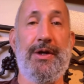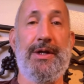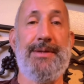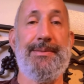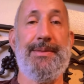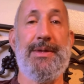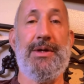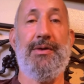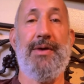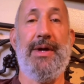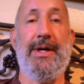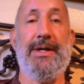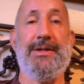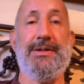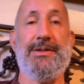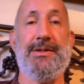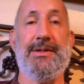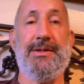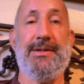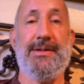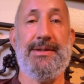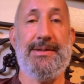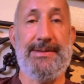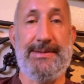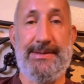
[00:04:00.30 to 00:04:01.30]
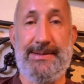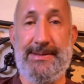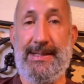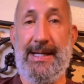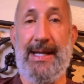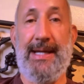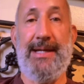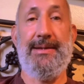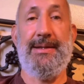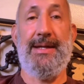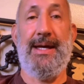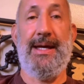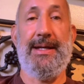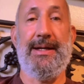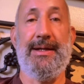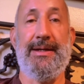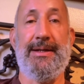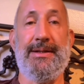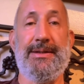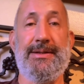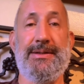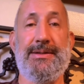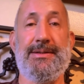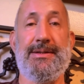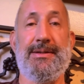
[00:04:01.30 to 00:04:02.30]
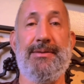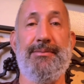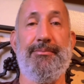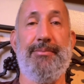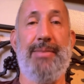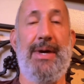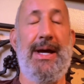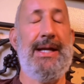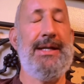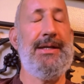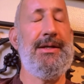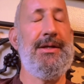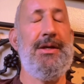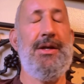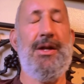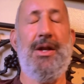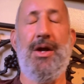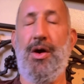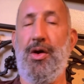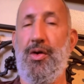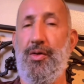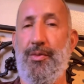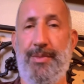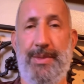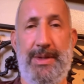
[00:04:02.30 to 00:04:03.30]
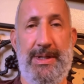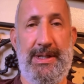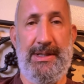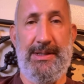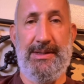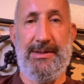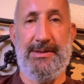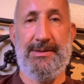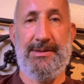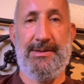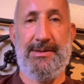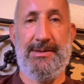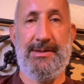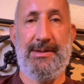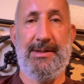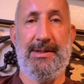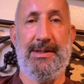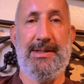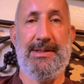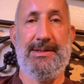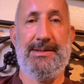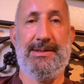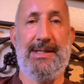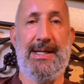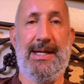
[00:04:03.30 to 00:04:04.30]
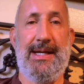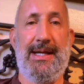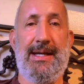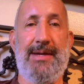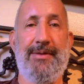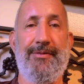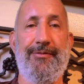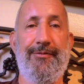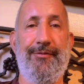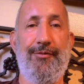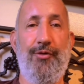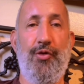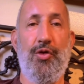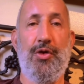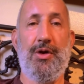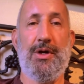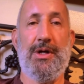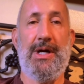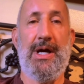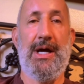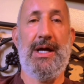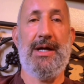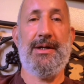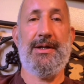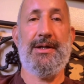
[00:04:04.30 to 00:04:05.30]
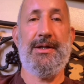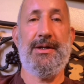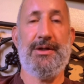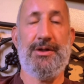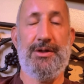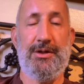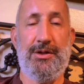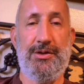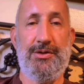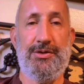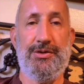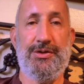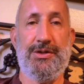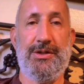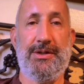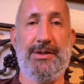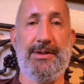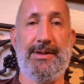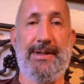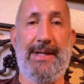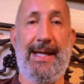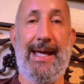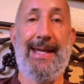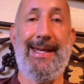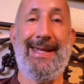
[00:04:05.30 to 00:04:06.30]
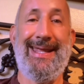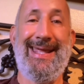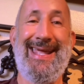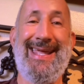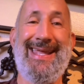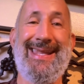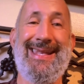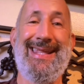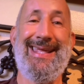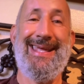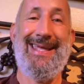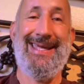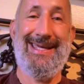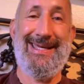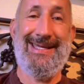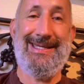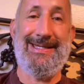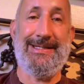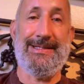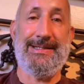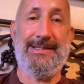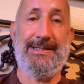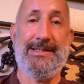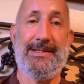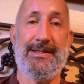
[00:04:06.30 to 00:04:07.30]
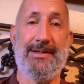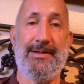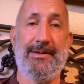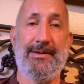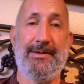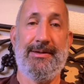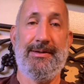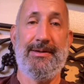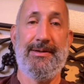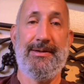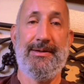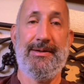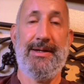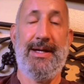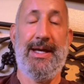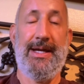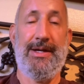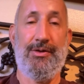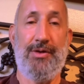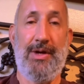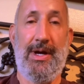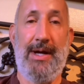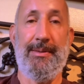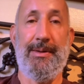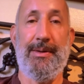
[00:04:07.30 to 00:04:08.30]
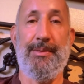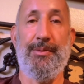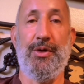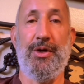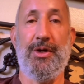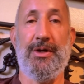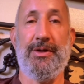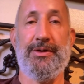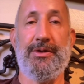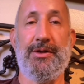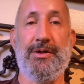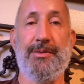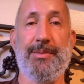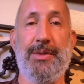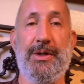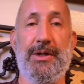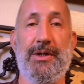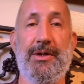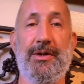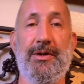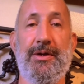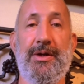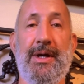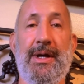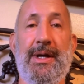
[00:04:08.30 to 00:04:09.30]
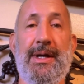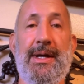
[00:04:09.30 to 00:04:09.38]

at immigration say that it is, by no means is a foregone conclusion that it is a crime of moral turpitude.